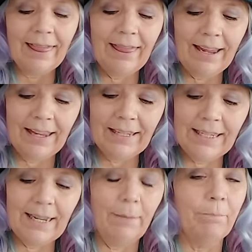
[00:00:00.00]

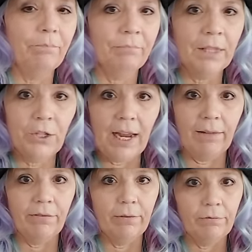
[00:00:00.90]
that um,
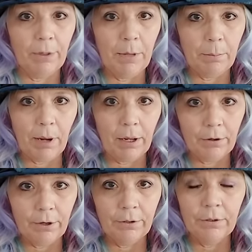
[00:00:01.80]
Jeff from the
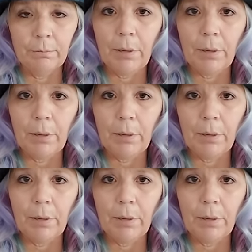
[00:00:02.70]
Potter